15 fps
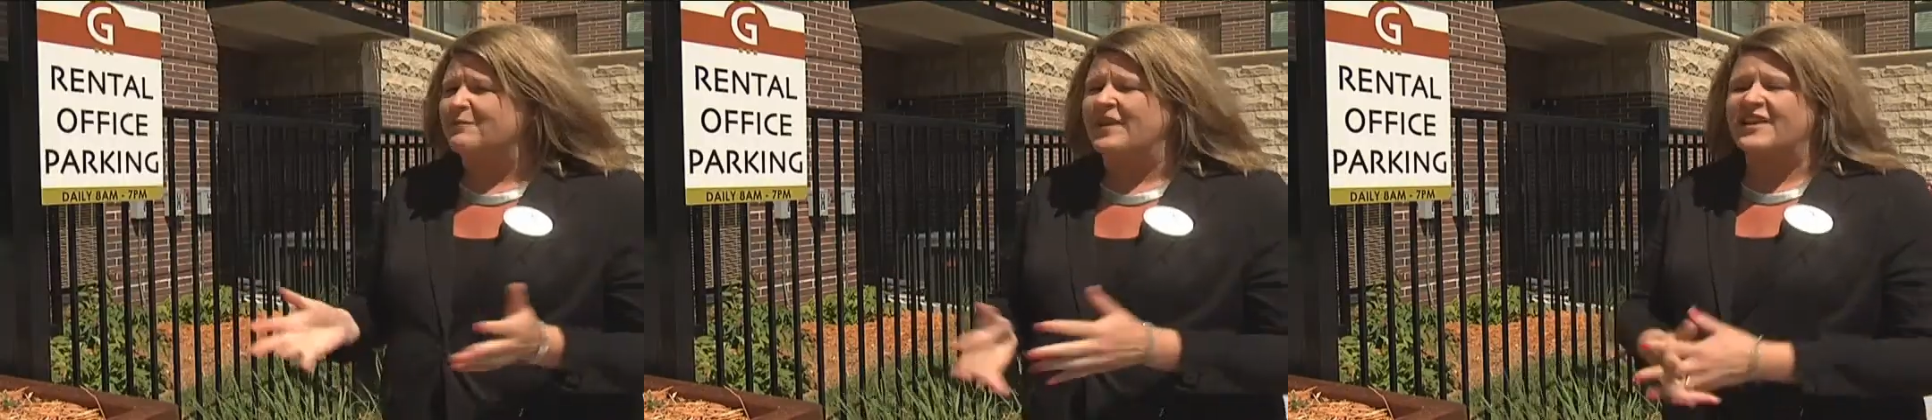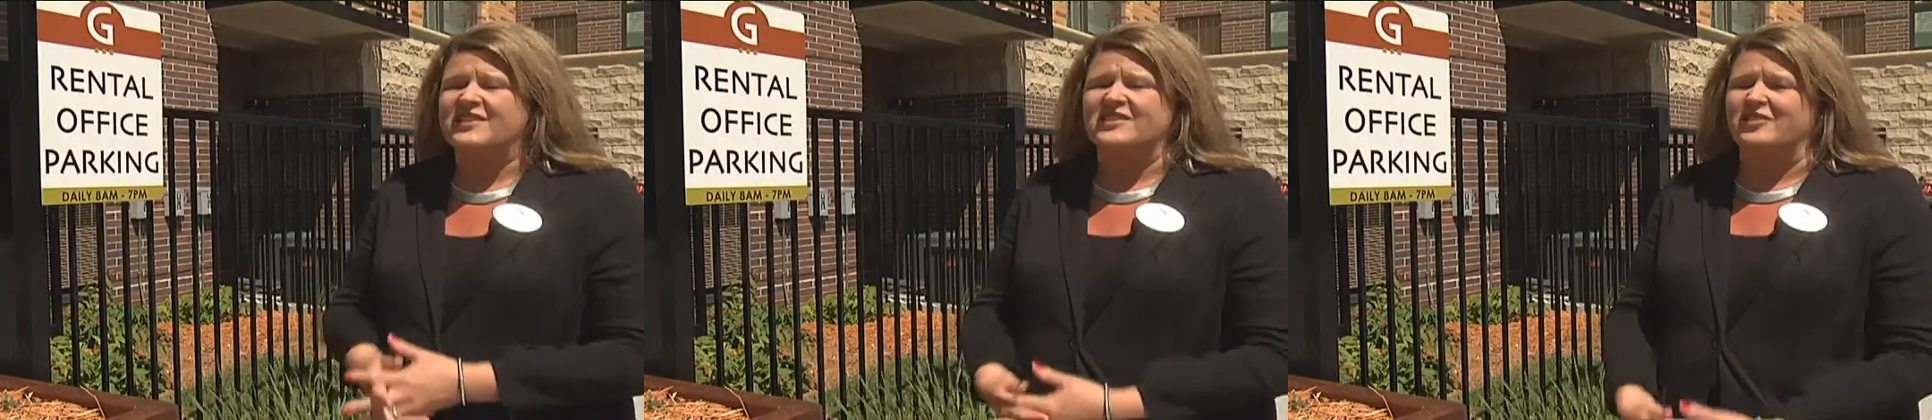
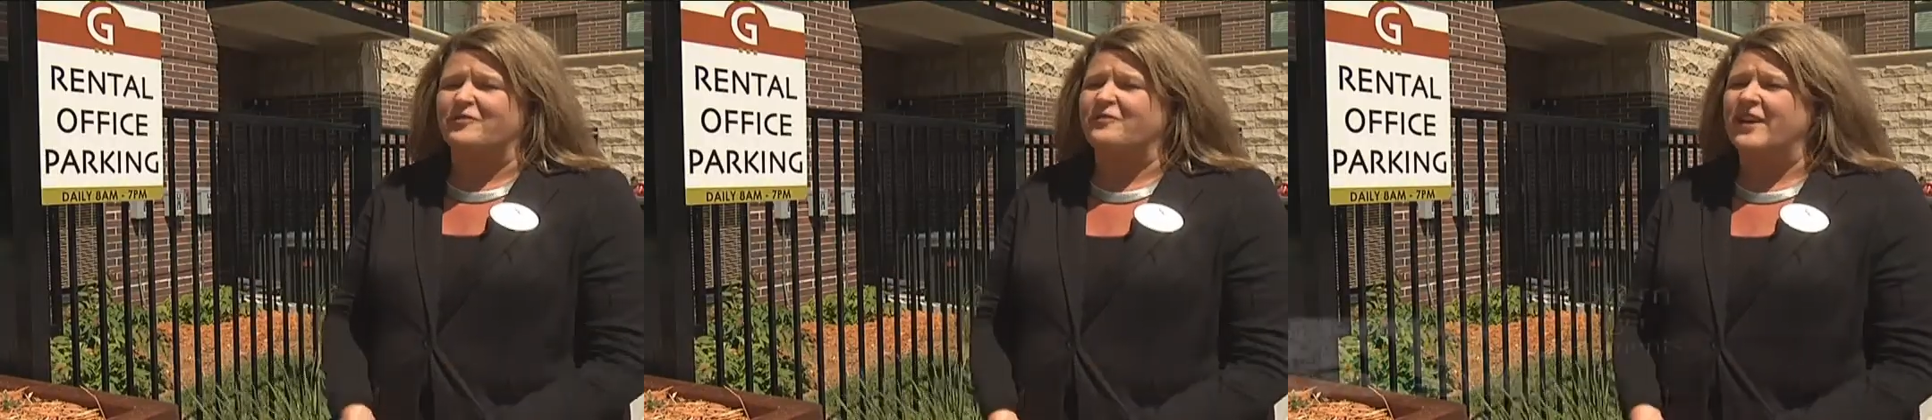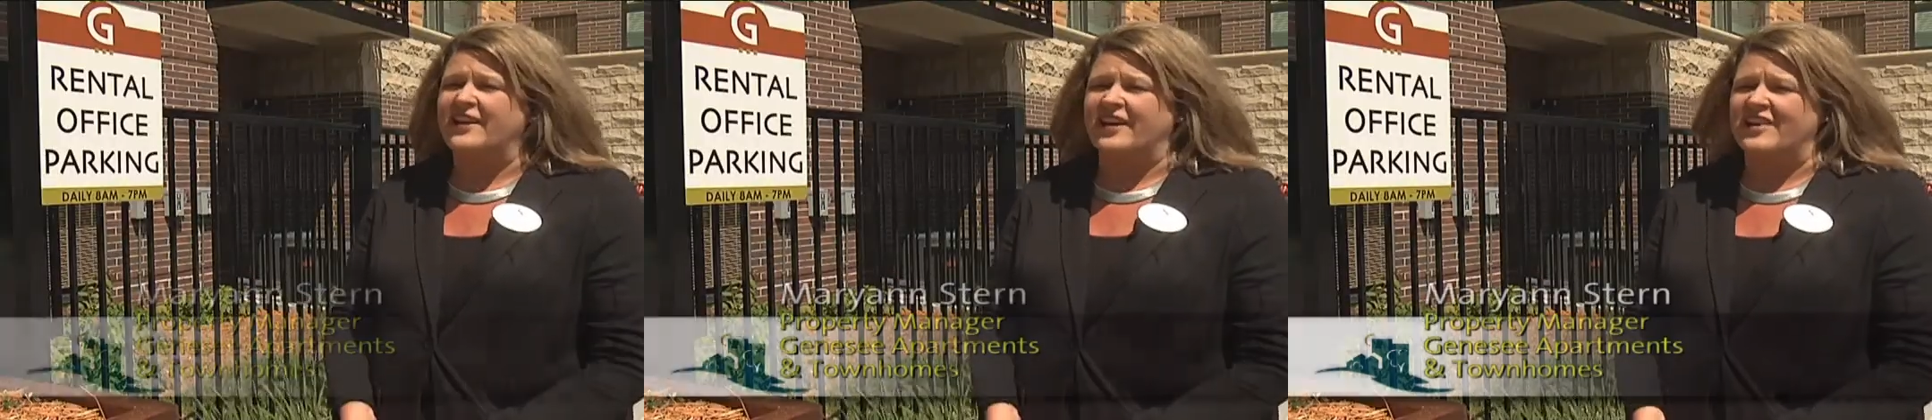makes
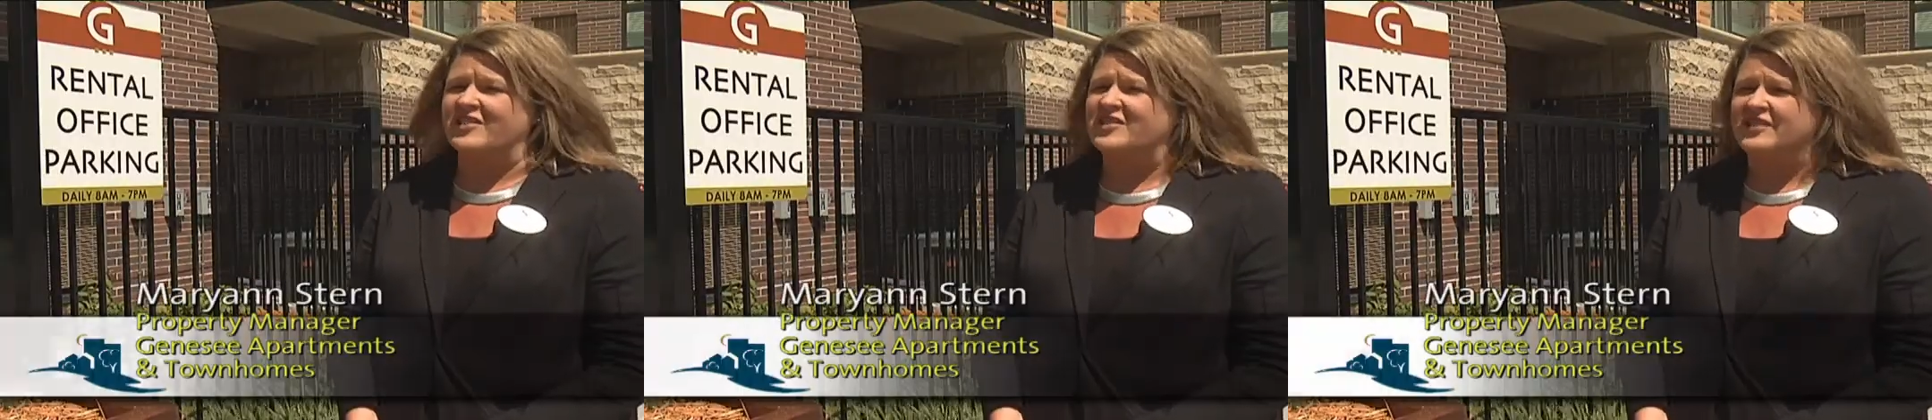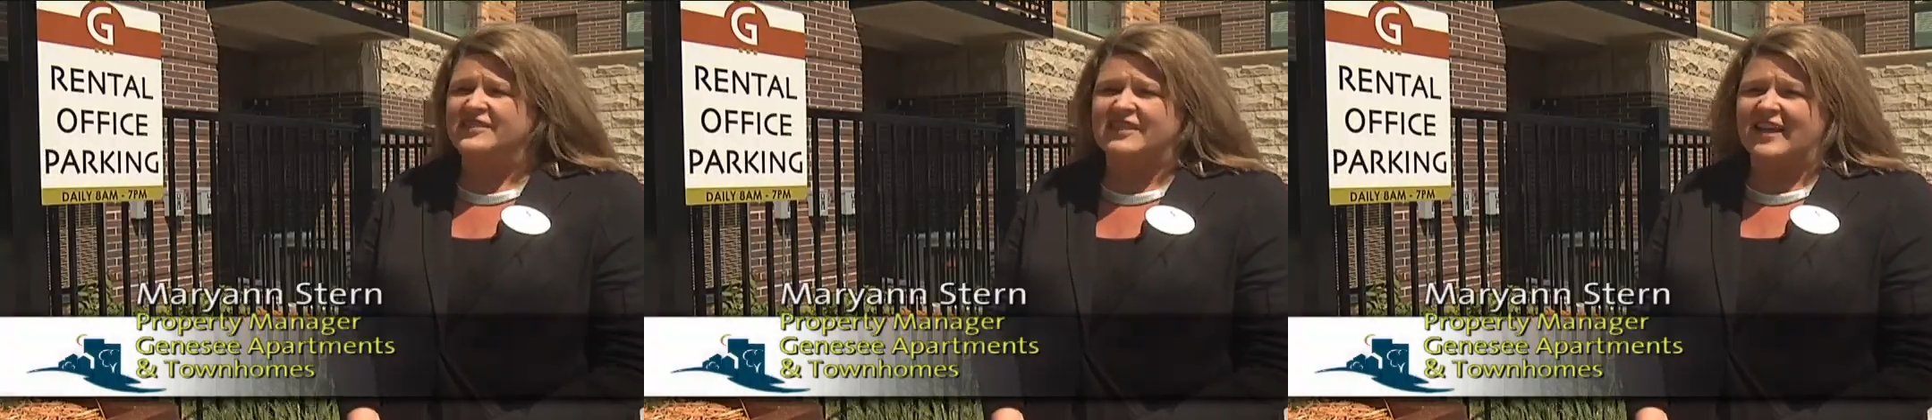good
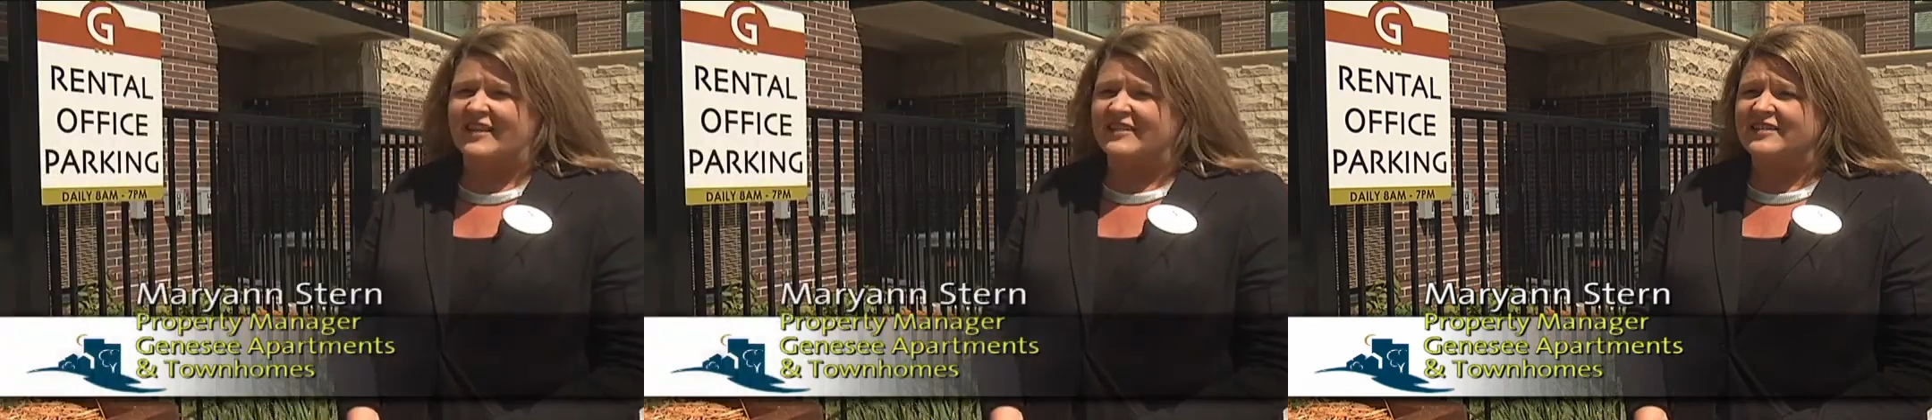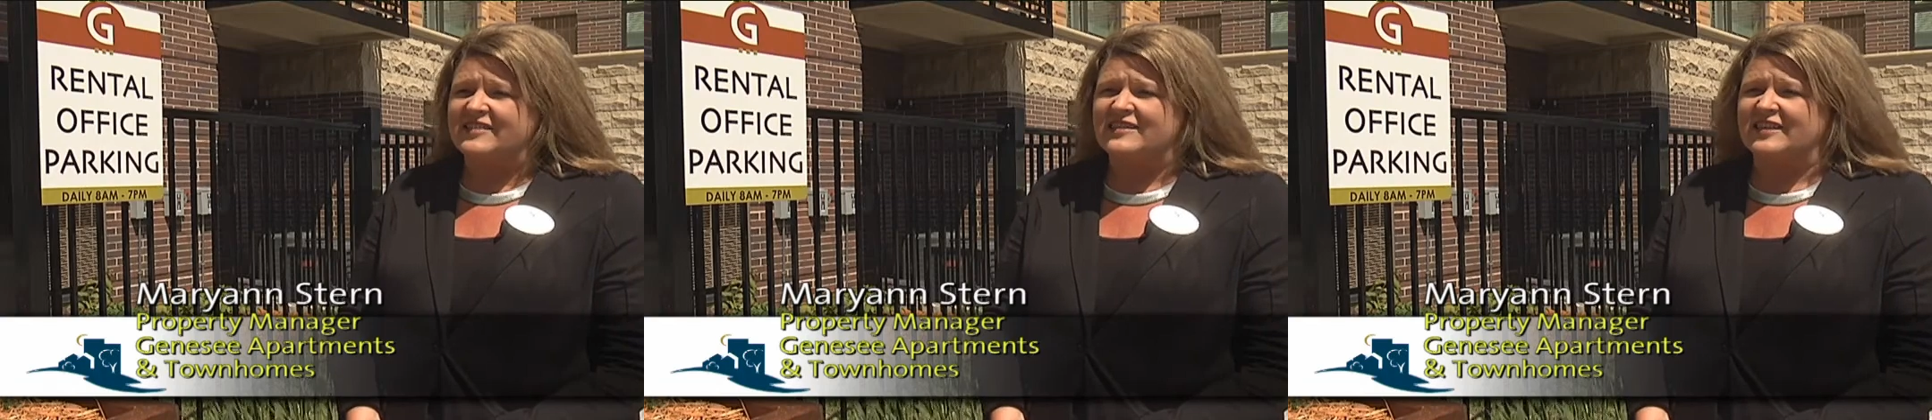financial
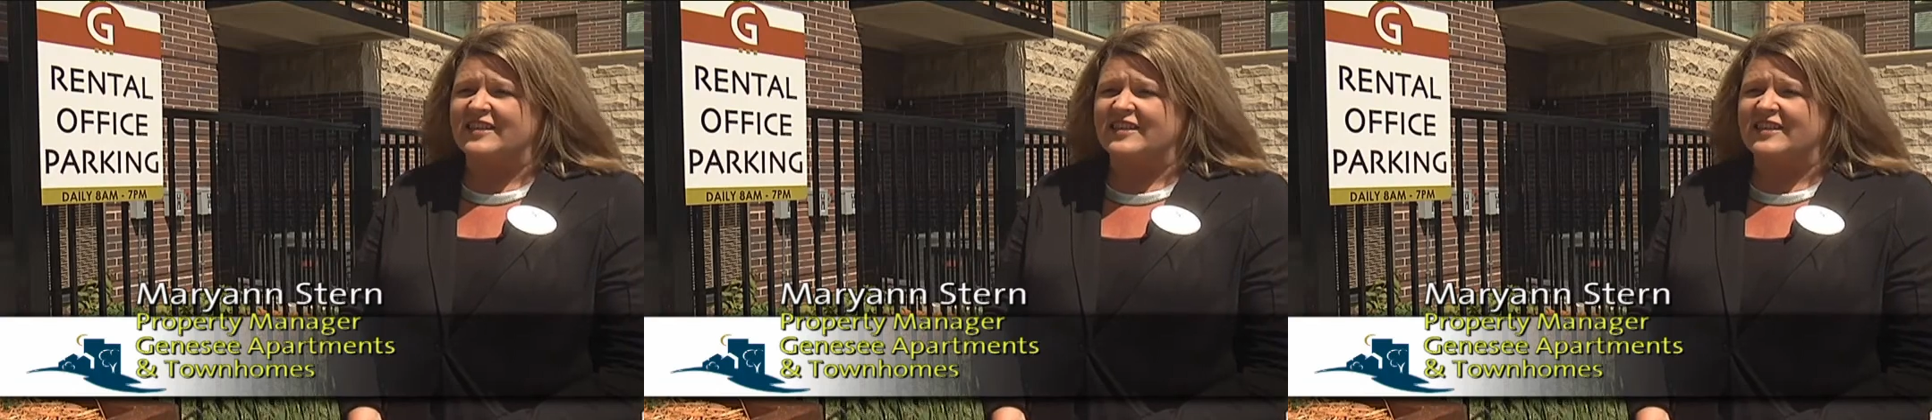sense.